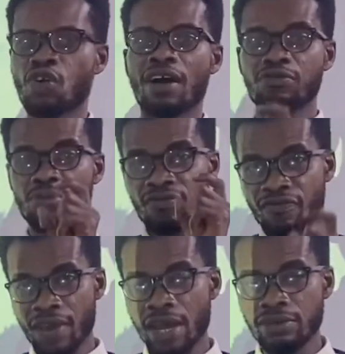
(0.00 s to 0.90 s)
You have to be
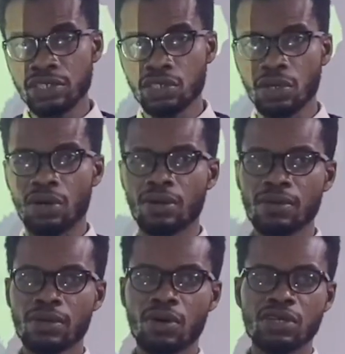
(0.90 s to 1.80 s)
very sure,
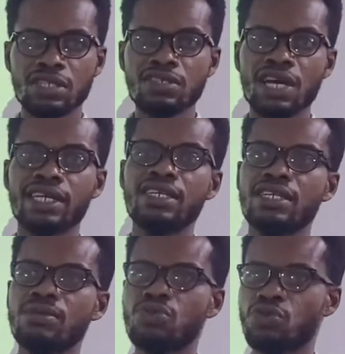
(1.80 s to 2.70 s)
because these are the
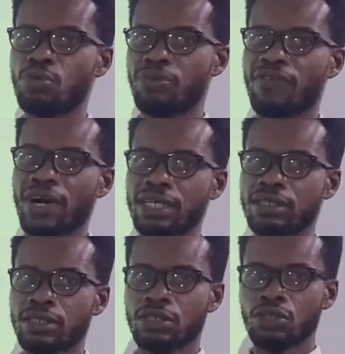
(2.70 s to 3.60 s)
names you
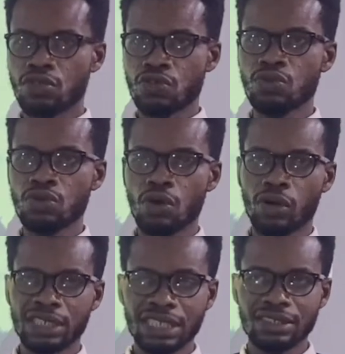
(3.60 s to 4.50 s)
provide to
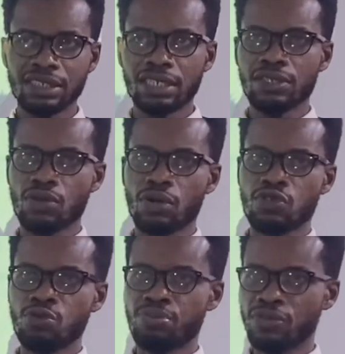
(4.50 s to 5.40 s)
authenticate
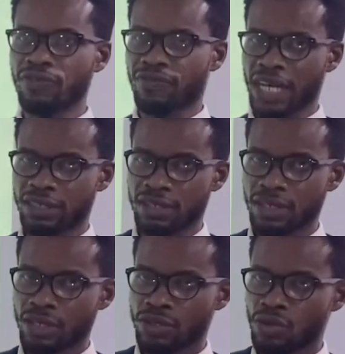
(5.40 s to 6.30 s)
or to prove that
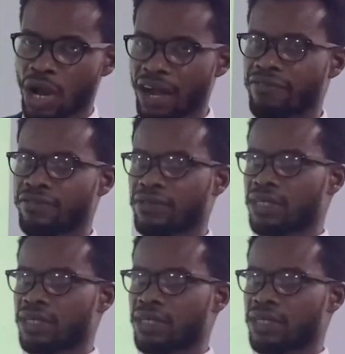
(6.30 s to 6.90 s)
you have